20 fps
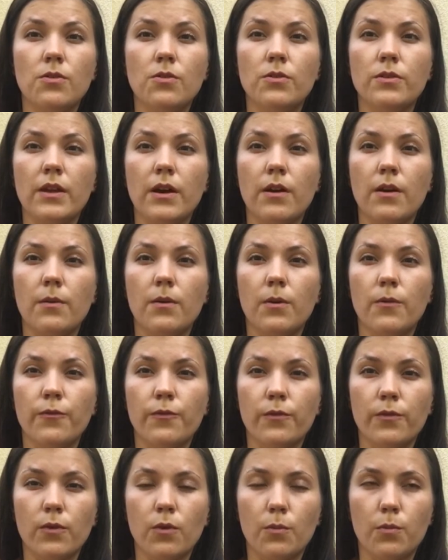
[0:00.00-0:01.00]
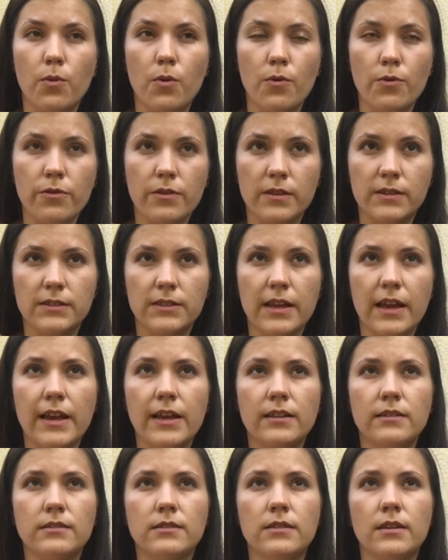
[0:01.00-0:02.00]
on both
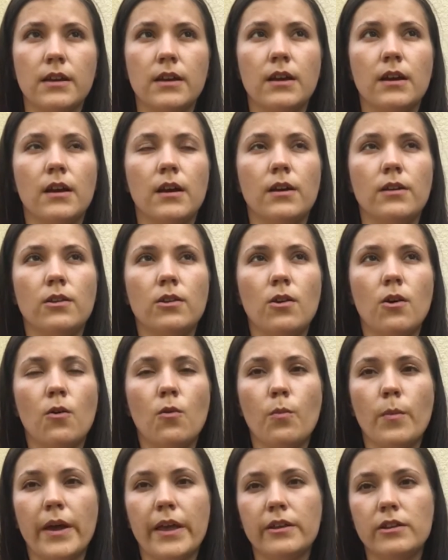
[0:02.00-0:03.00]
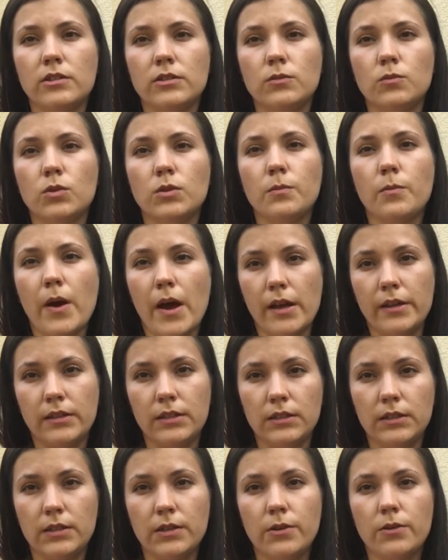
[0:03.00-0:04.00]
sides, no matter what
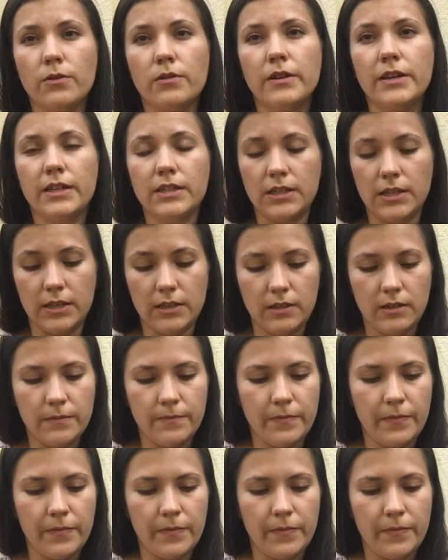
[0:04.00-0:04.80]
pattern you're knitting.